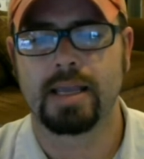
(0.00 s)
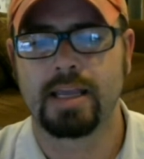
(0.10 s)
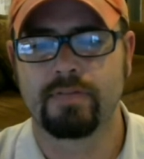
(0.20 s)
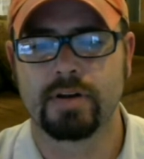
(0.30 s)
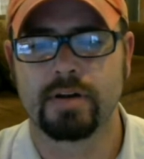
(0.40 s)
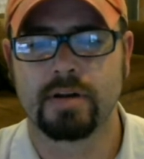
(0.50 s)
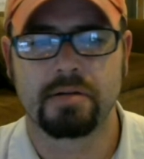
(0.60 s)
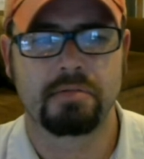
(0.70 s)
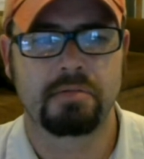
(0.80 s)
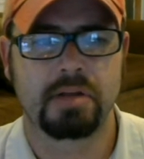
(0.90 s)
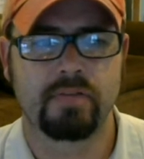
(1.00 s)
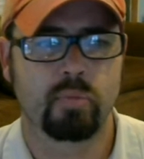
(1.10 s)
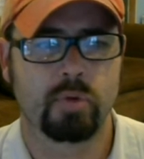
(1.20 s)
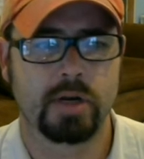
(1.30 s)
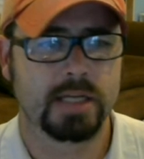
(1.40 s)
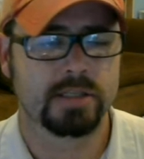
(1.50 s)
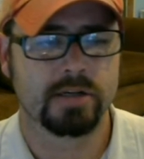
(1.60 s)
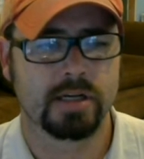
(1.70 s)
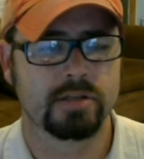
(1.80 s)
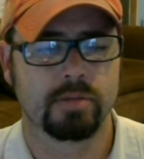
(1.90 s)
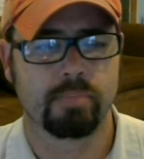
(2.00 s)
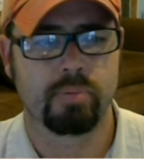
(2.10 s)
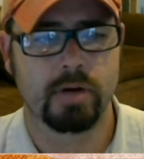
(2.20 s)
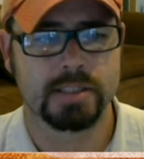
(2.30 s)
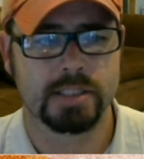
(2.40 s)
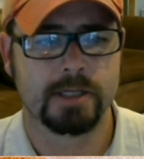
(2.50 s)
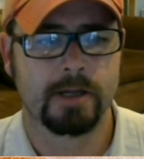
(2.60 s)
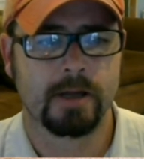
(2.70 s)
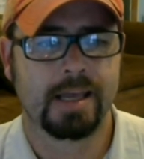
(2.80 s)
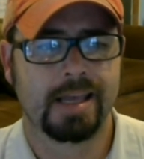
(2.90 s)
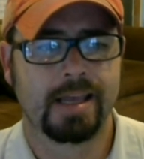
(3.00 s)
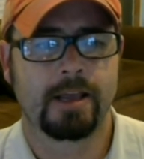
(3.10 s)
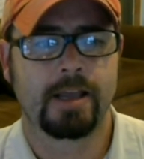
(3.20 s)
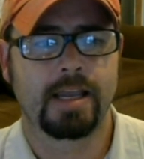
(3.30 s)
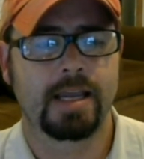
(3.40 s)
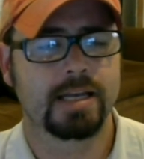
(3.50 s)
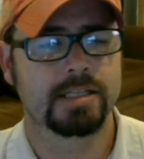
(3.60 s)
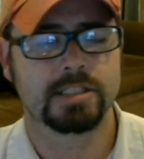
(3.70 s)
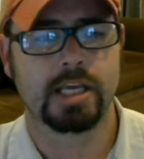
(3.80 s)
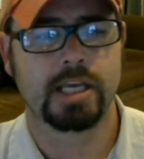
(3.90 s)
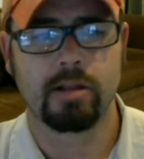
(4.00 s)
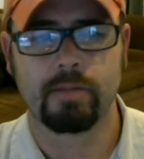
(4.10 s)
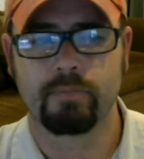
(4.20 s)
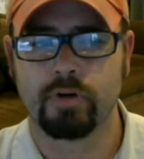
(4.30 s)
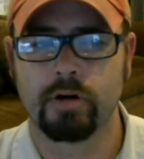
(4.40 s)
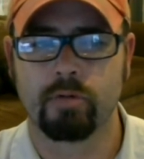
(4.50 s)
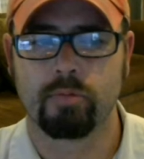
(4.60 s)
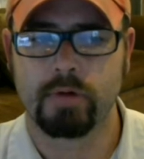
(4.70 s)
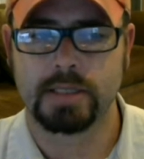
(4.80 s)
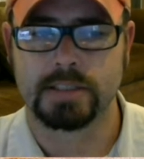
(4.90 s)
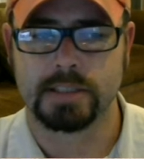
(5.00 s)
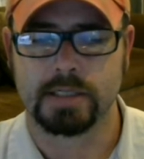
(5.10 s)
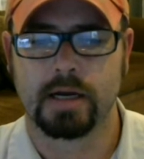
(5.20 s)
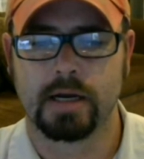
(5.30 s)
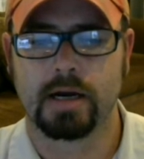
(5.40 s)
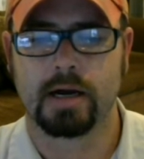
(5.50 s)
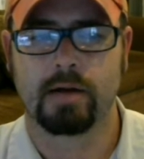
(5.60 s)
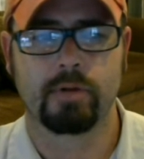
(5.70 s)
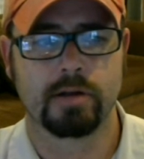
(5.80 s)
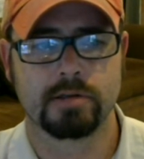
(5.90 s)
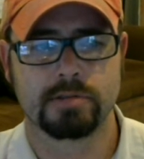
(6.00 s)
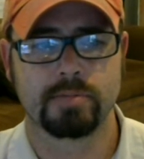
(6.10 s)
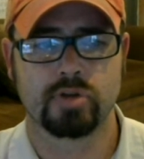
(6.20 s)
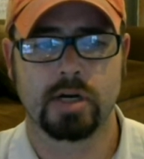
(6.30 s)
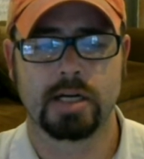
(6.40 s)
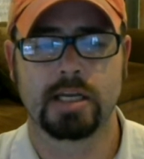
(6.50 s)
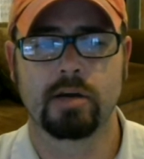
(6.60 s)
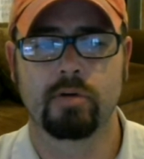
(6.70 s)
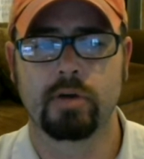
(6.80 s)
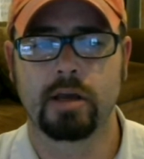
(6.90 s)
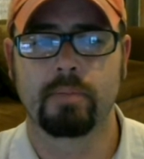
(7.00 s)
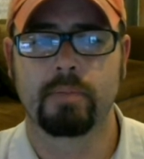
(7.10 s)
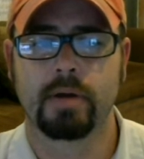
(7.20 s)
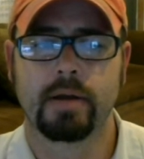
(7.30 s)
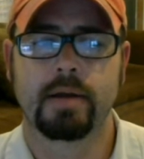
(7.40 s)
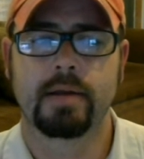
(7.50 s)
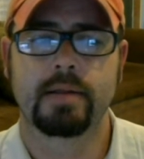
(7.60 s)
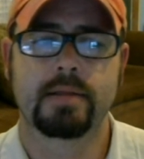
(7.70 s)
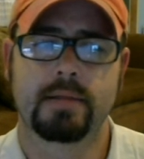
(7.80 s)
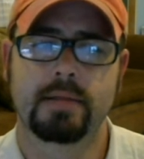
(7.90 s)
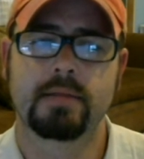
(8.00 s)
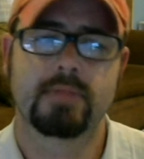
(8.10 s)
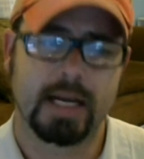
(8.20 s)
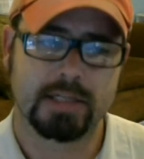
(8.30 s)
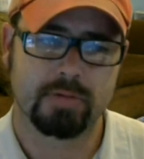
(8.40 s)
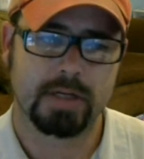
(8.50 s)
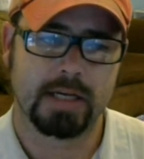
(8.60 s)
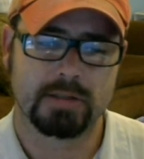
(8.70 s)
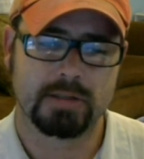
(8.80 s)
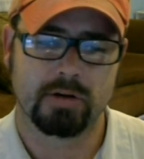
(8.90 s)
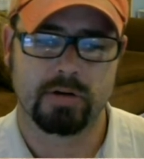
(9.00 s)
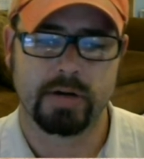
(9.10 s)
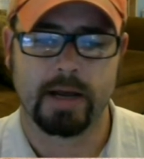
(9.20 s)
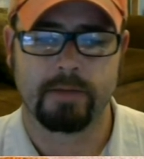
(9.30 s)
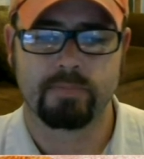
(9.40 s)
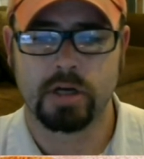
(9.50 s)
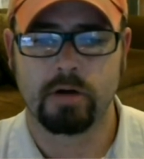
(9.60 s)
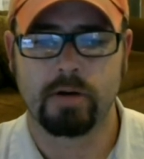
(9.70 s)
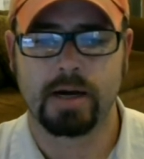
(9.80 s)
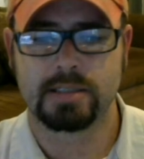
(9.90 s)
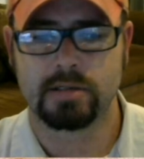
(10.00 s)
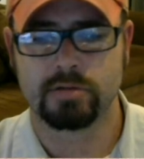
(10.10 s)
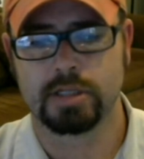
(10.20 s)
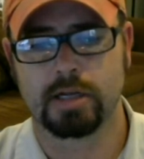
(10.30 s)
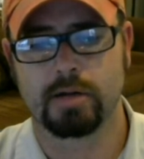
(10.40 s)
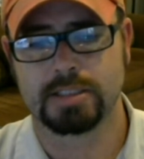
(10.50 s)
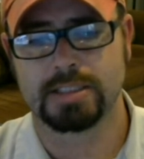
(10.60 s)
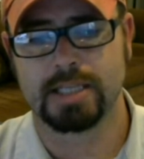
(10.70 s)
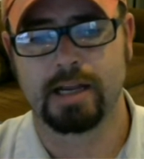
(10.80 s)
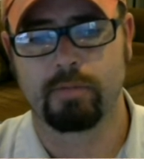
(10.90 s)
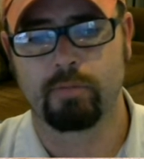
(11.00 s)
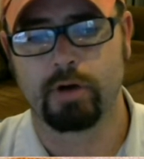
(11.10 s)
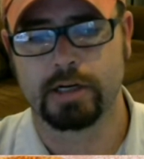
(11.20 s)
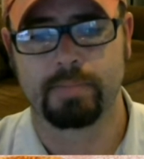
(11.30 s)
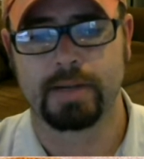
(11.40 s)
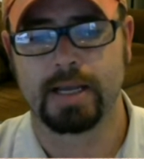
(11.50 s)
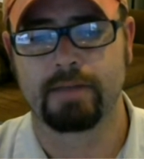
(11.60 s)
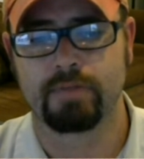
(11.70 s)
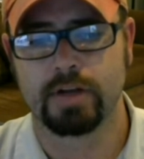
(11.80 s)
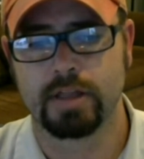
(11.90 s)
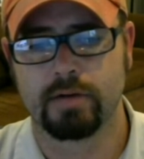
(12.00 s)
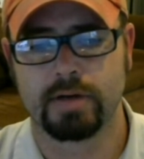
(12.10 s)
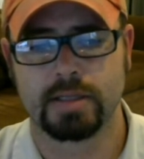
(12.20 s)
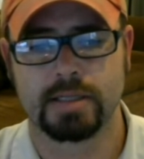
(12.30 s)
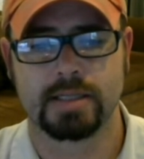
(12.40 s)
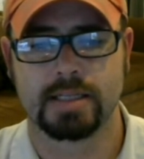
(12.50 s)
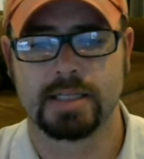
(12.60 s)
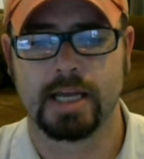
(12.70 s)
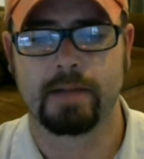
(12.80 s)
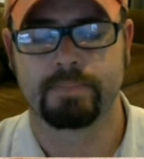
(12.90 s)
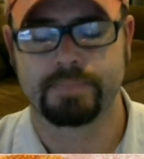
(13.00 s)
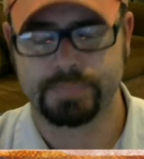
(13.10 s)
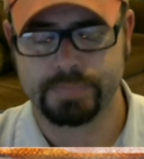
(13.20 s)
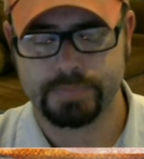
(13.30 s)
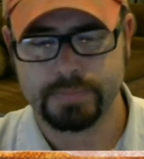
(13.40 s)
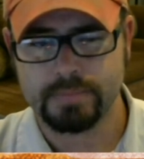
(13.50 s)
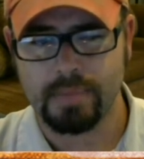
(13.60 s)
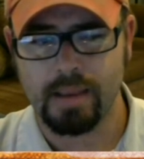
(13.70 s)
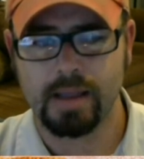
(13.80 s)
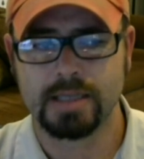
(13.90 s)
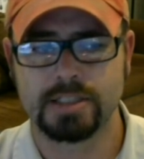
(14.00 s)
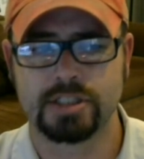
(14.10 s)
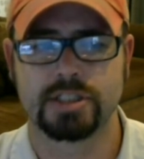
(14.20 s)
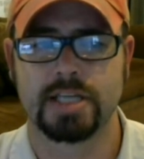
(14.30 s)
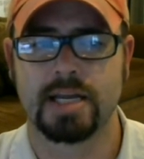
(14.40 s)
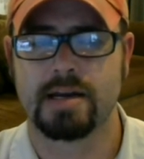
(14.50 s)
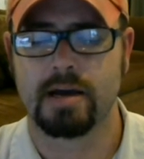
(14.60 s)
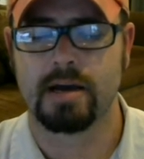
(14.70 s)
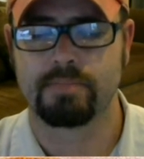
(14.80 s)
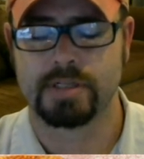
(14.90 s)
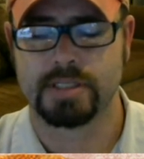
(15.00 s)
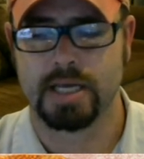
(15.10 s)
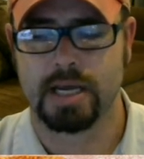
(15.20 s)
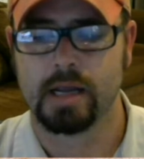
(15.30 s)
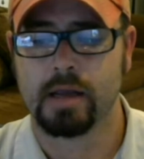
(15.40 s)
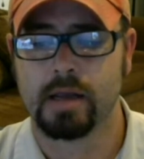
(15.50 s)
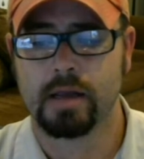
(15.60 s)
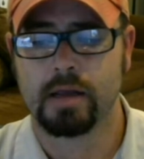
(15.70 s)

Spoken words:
Even when they took him to the prison, he didn't just kill them for no reason. When those people tried to kill him, that's when he kind of turned on that. So I don't think it's setting up Rick to be a villain or anything like that. I think it's just setting it up to say